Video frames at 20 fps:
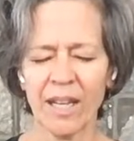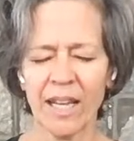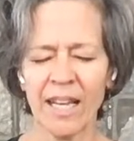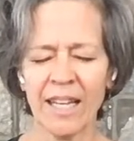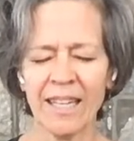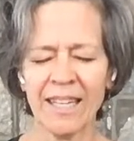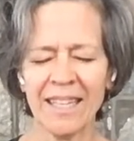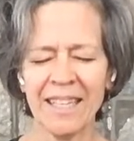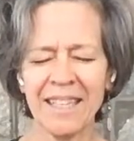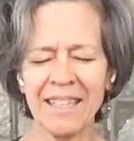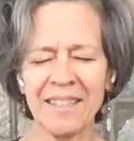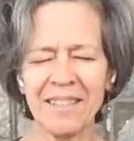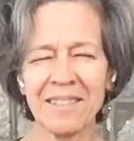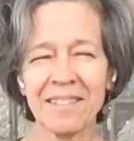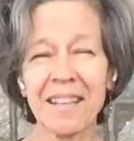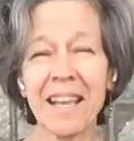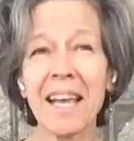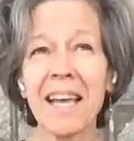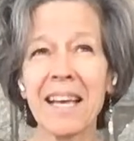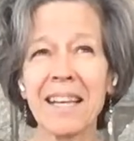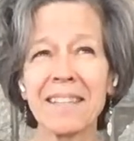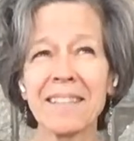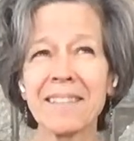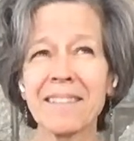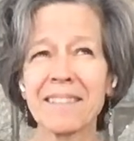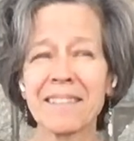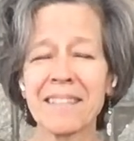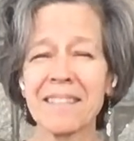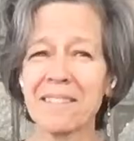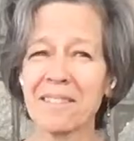And he
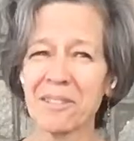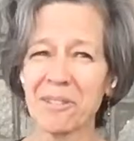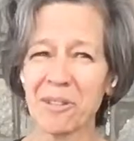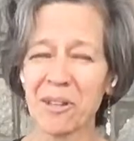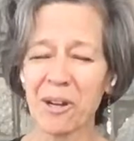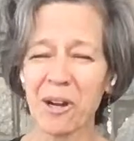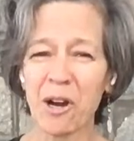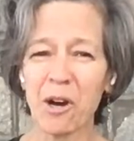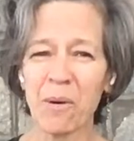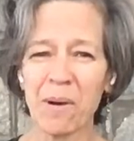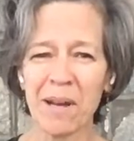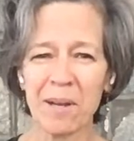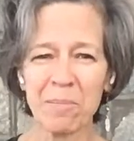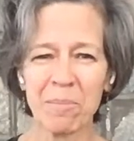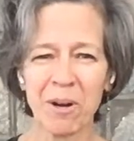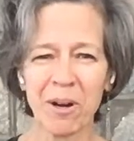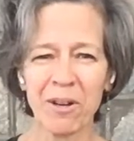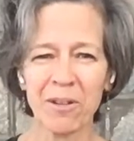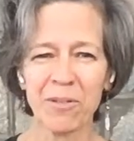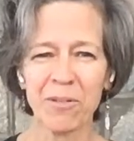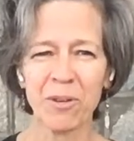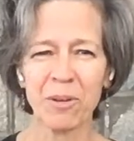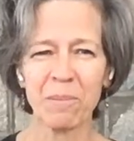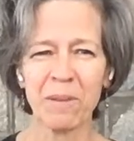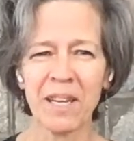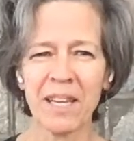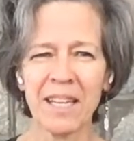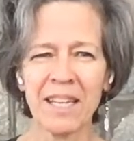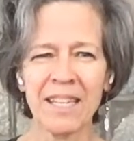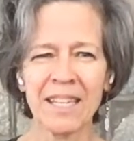says, this is the koan part for
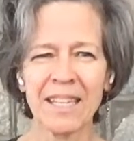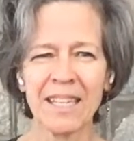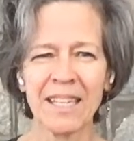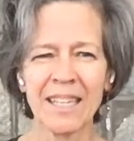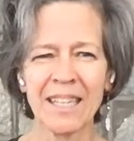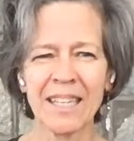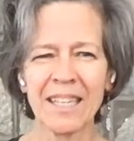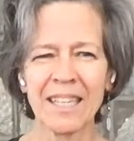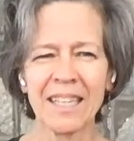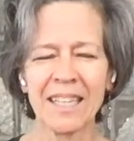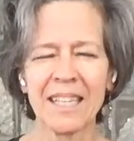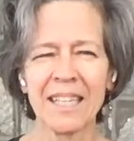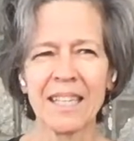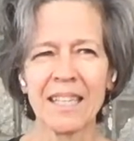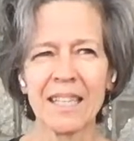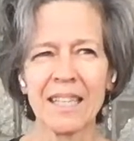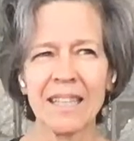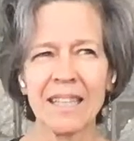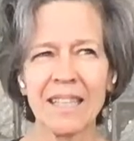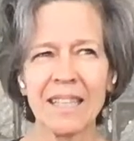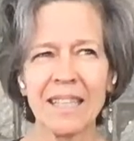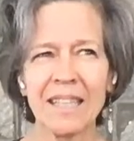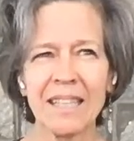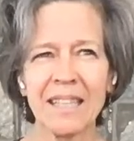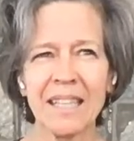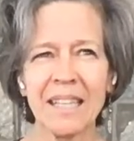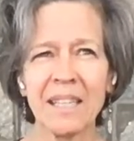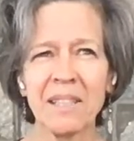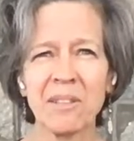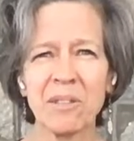me,
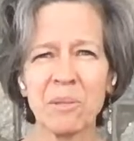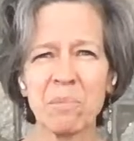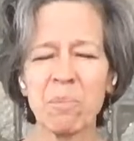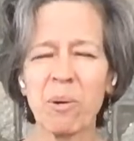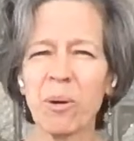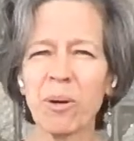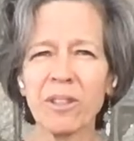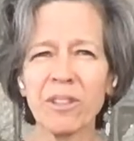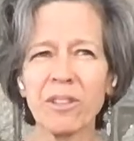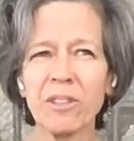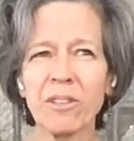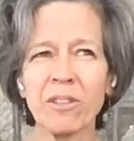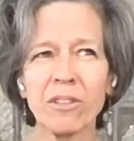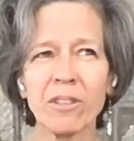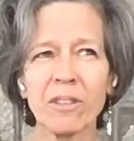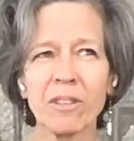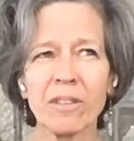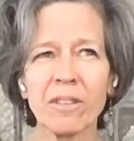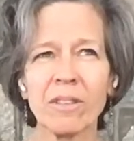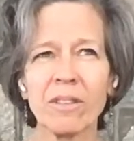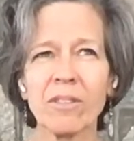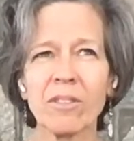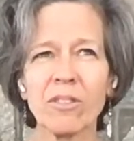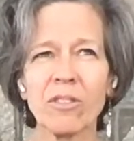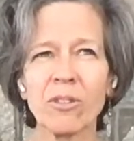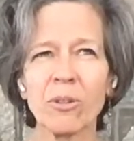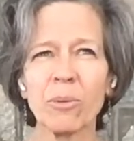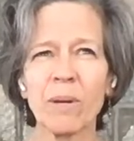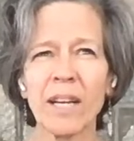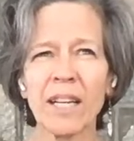that it's important
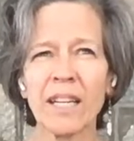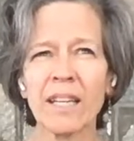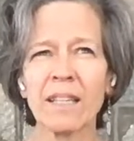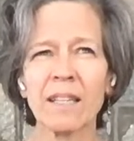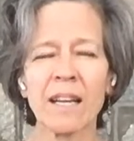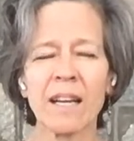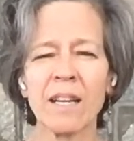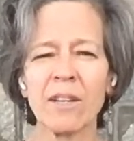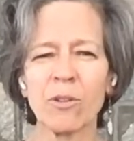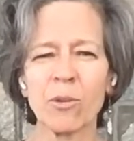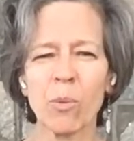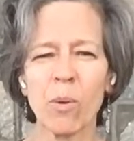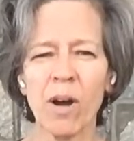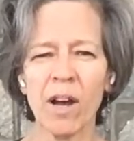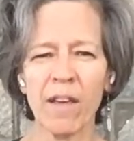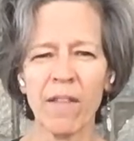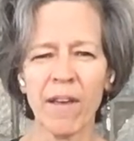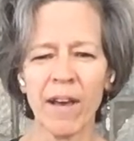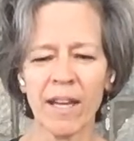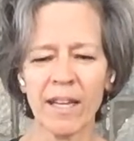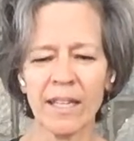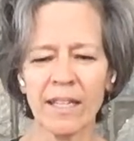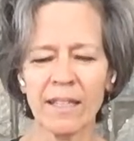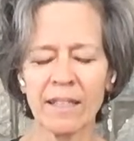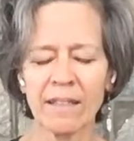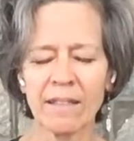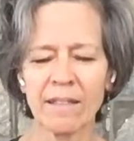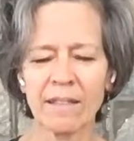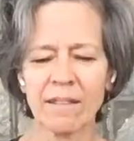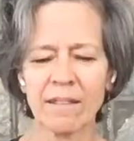to recognize why that
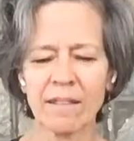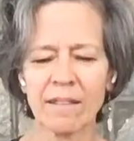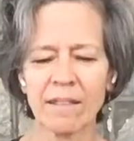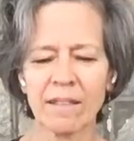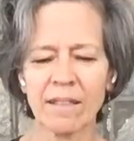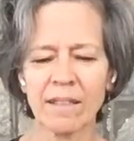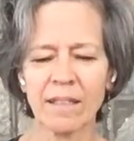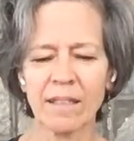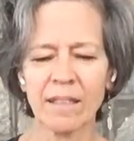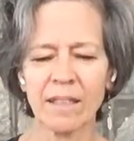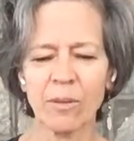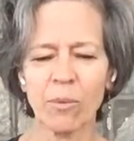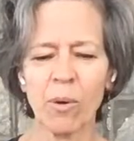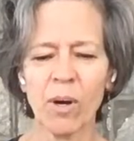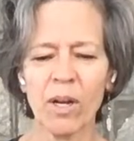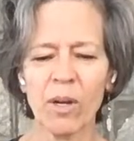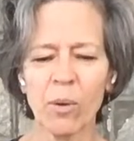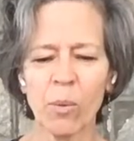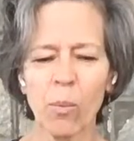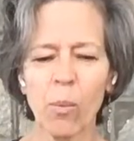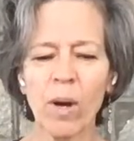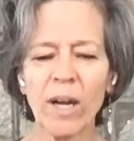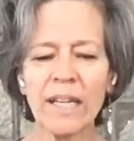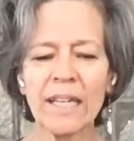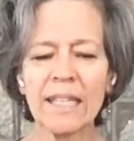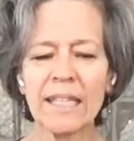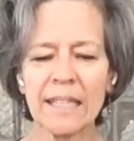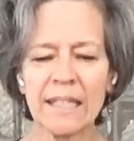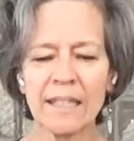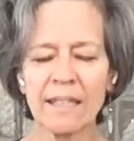is, what
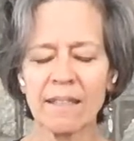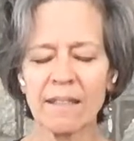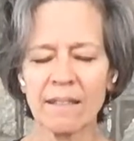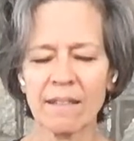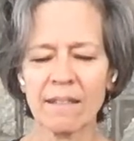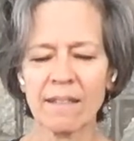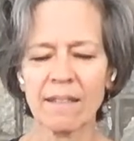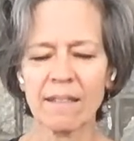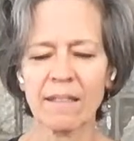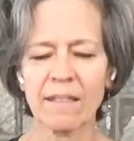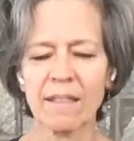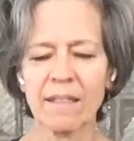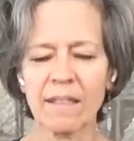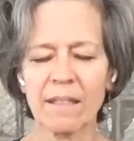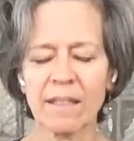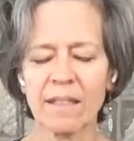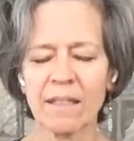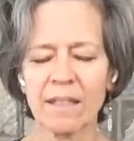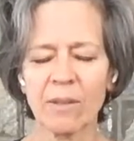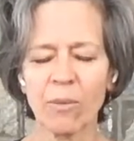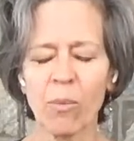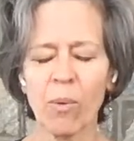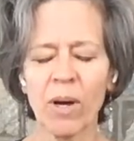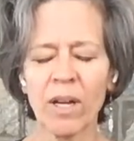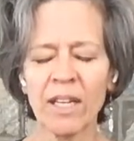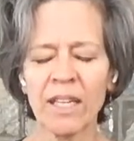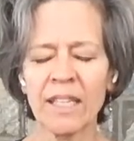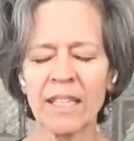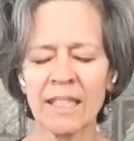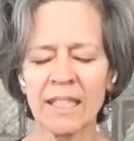it is,
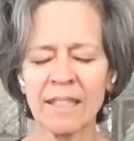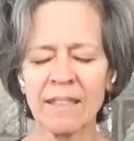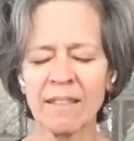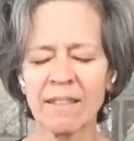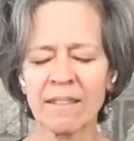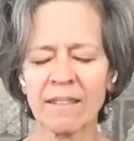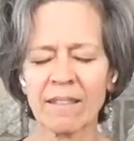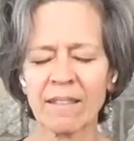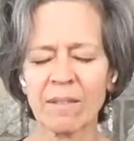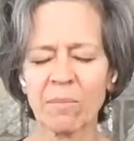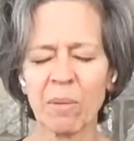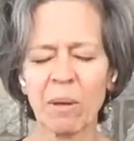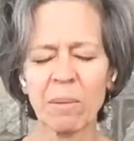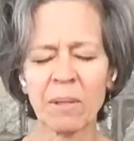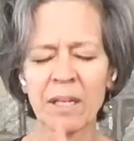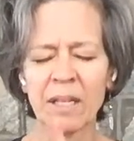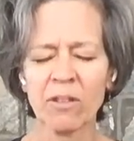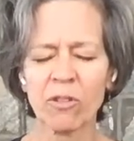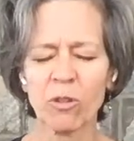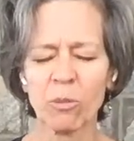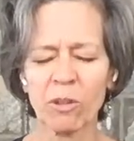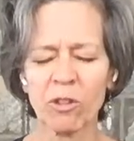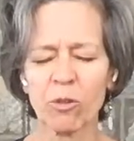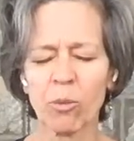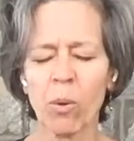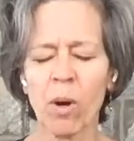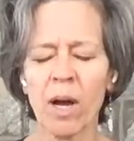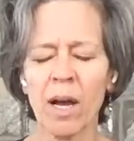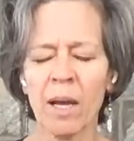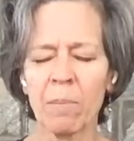maybe not so much
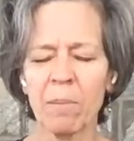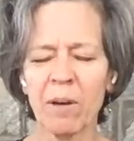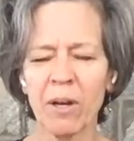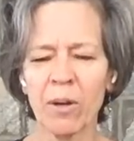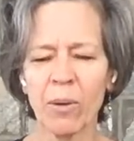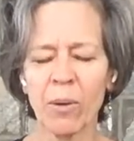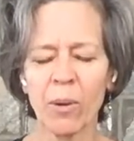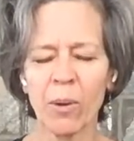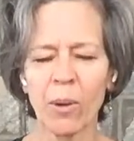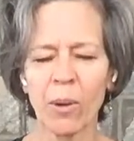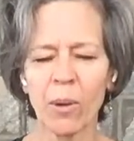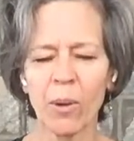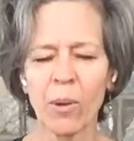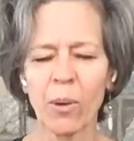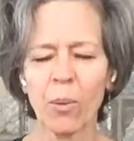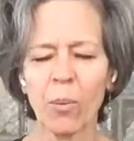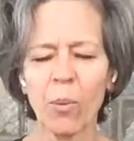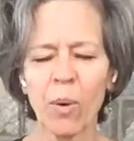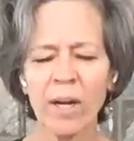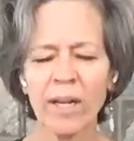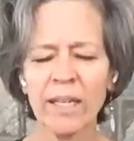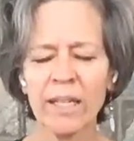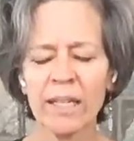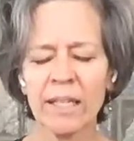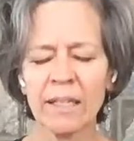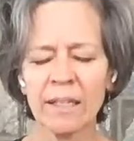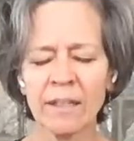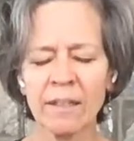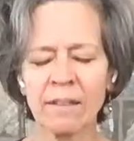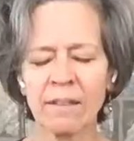why, but what it
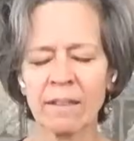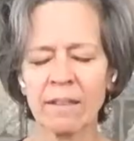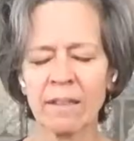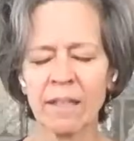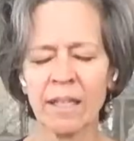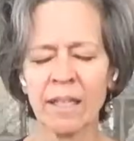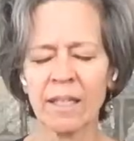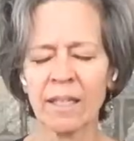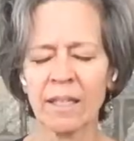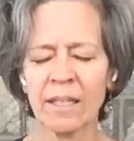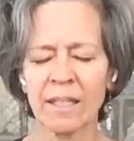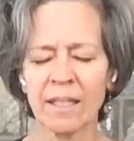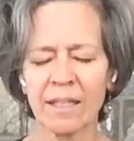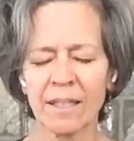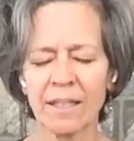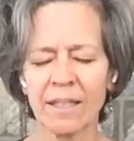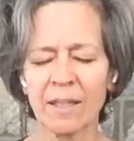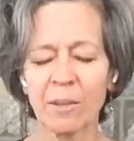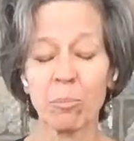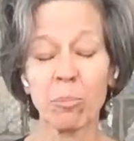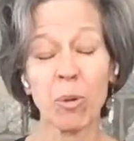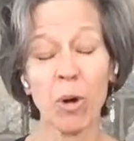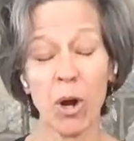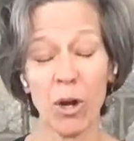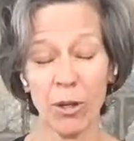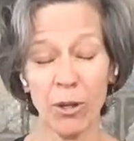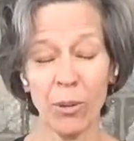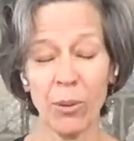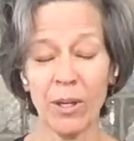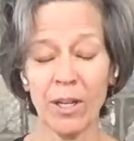is that
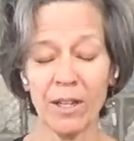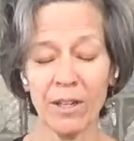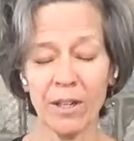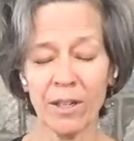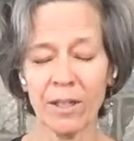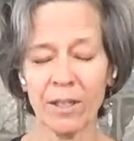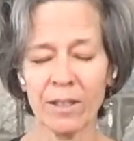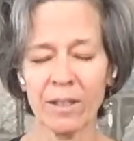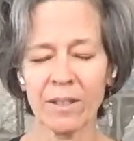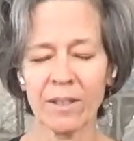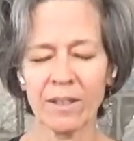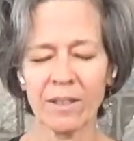brought you here,